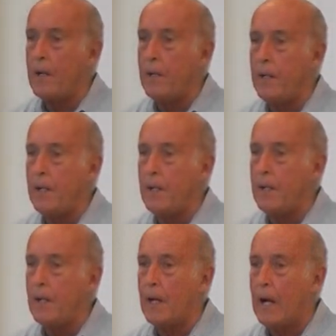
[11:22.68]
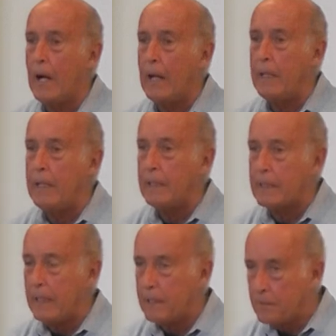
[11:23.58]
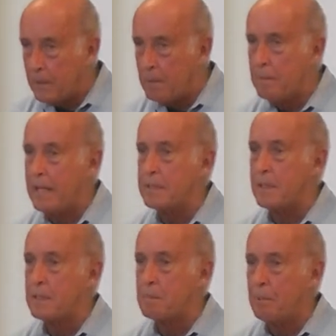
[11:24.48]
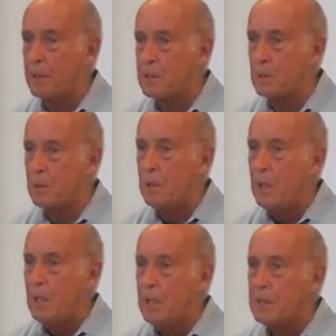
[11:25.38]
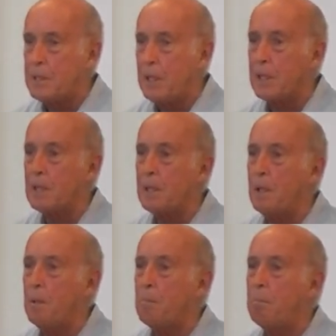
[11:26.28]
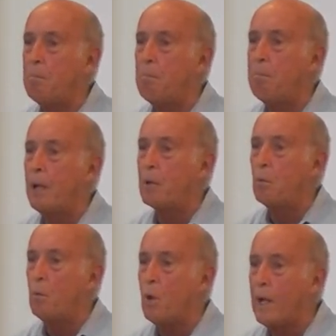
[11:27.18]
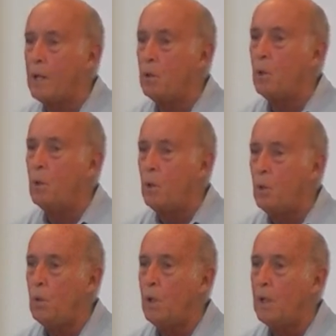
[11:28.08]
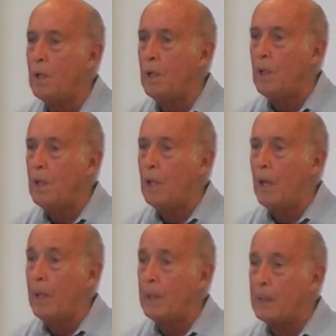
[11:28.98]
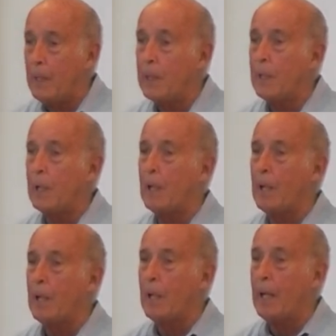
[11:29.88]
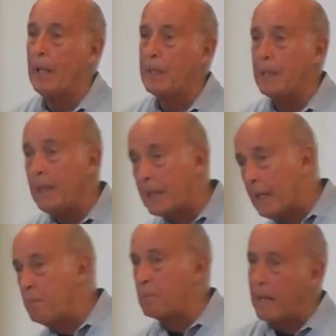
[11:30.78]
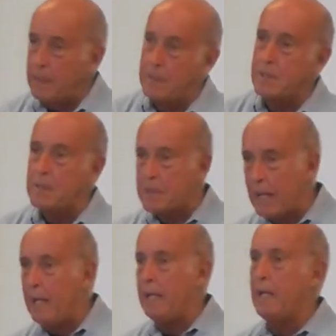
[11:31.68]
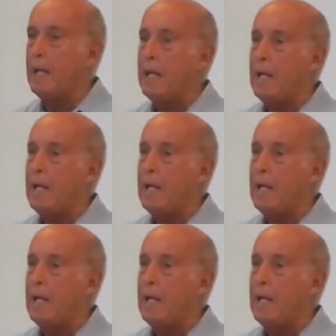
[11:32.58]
he, I think of him as a spiritual seeker, but one who I think, I think I'm right to say